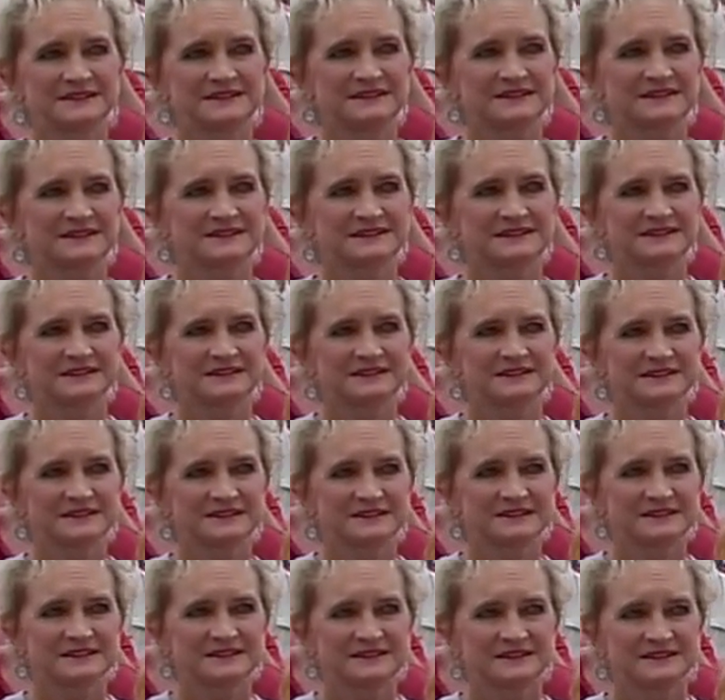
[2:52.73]

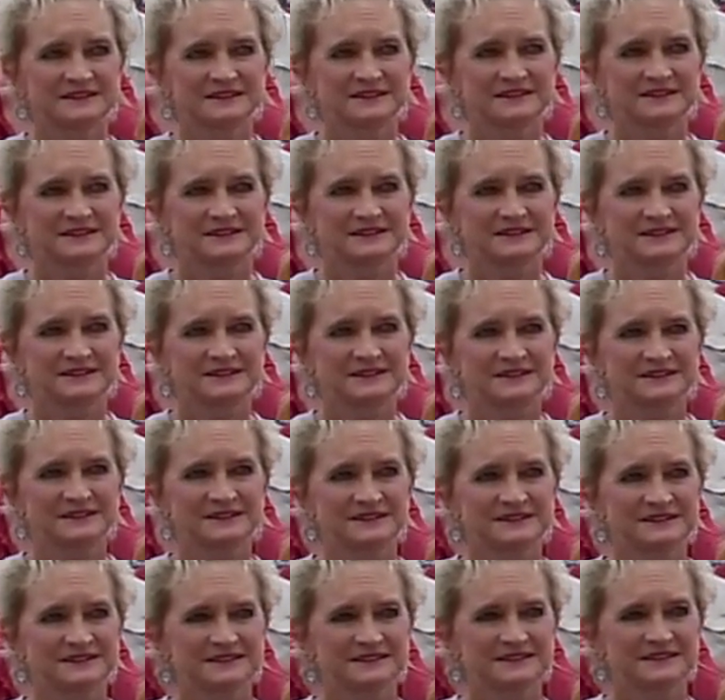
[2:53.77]

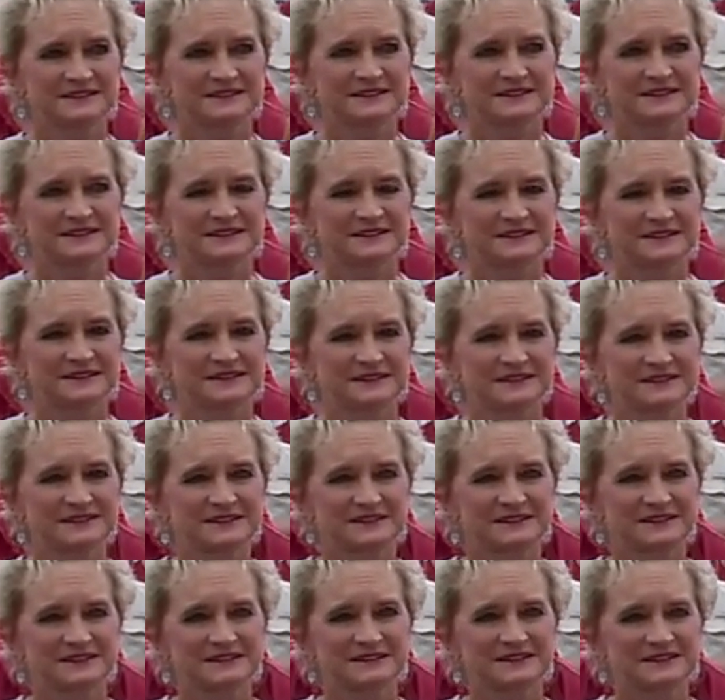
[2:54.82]

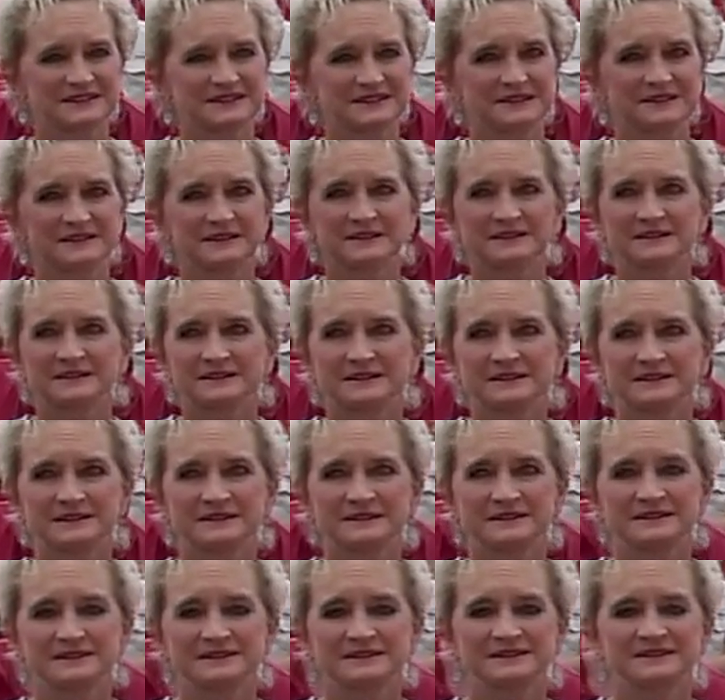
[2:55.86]

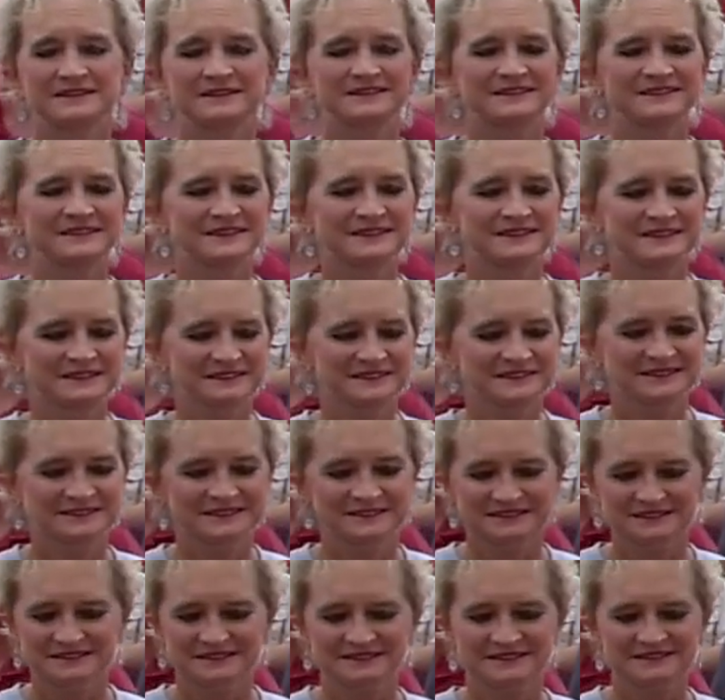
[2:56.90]

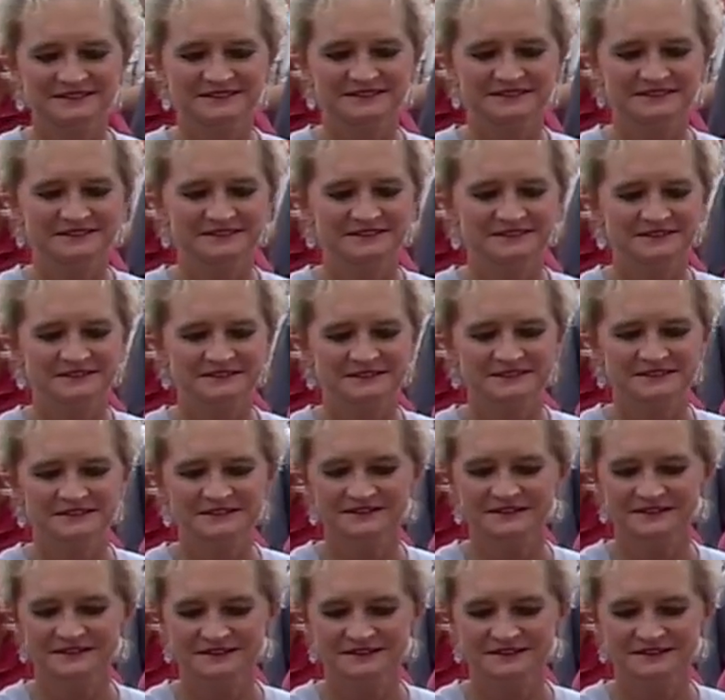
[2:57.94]
This person isn't speaking.